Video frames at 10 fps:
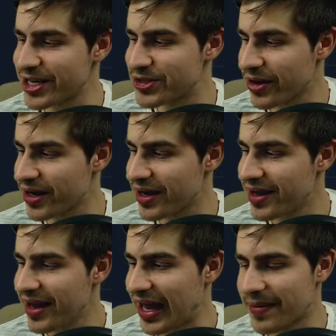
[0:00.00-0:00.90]
Twitter
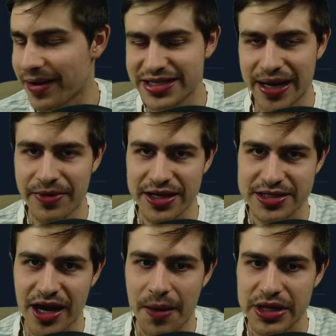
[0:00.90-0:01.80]
in about 10 minutes
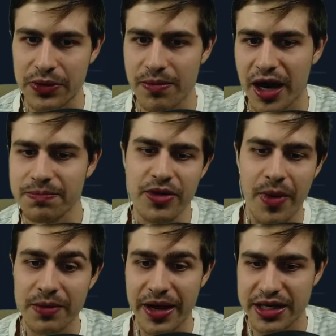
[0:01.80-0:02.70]
time, and then we
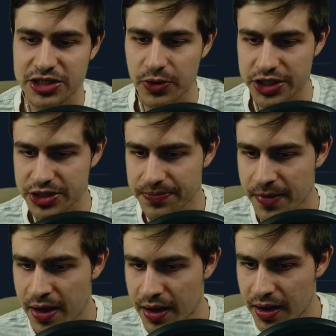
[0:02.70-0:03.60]
might make a switch.
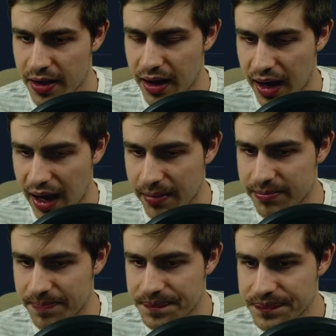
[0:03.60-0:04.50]

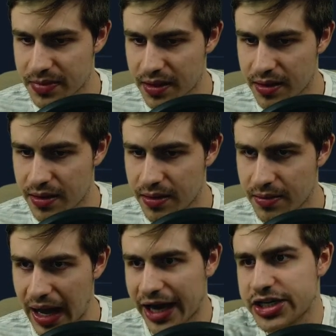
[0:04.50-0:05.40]

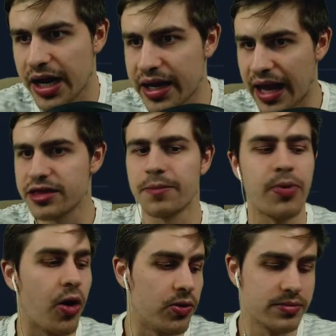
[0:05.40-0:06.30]
Actually, I can end the
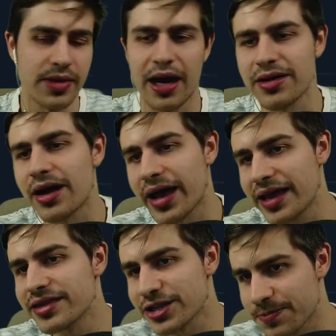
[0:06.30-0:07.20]
poll. I'll
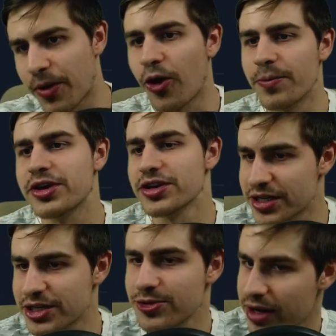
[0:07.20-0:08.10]
end this poll because
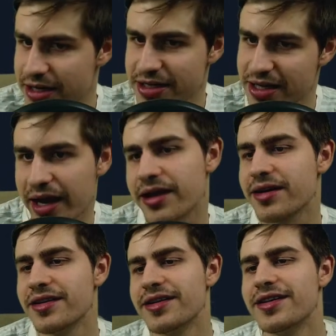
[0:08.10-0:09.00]
this one is
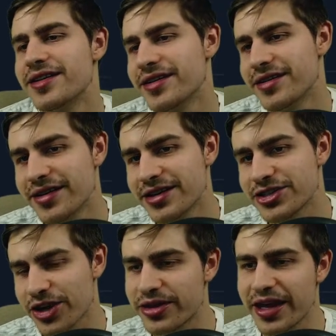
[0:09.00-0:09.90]

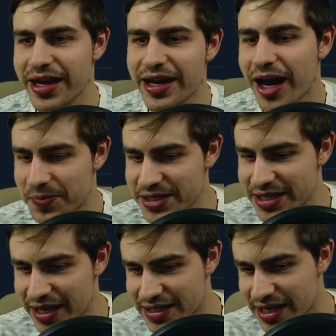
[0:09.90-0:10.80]
so
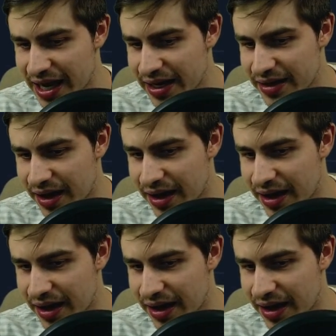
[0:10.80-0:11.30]
39% said